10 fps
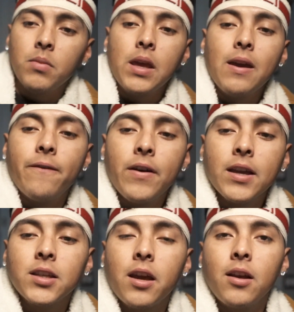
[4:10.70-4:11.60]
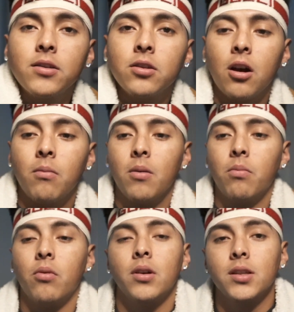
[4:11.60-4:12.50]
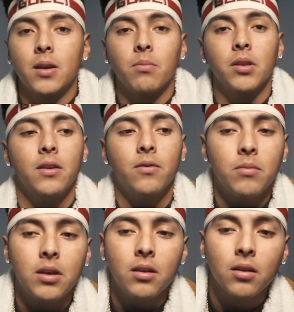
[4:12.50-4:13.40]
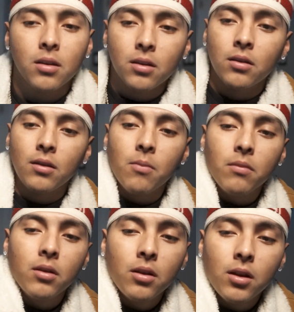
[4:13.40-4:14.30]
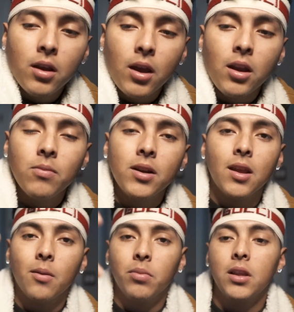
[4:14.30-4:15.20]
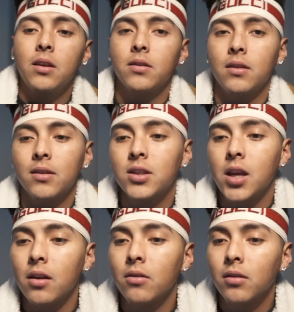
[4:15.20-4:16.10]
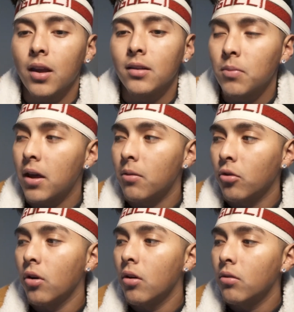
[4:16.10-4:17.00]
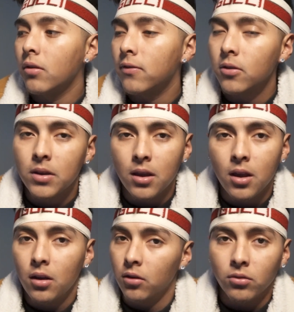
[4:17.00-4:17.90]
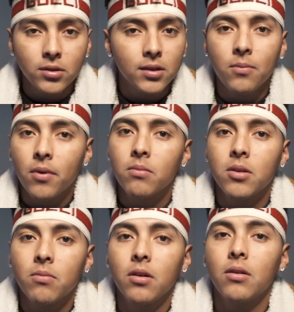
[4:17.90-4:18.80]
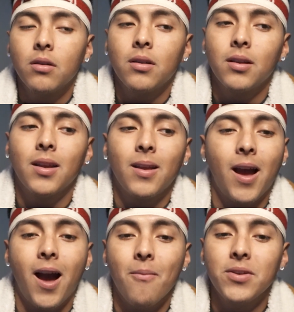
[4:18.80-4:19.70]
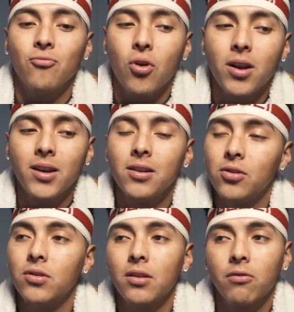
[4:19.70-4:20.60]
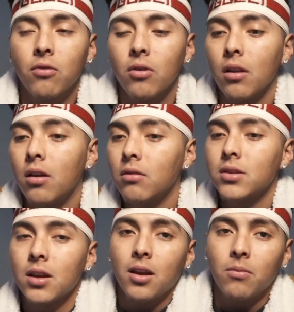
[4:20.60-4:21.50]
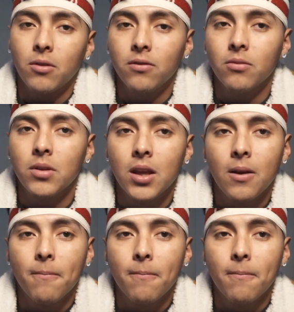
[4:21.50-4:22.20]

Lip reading: But yeah, fast shout out to all my boys that believe in me. That anybody that believes in this channel that is about to grow, you feel me? Don't sleep on me, bro. I've been wanting to do this for a long time, you feel me?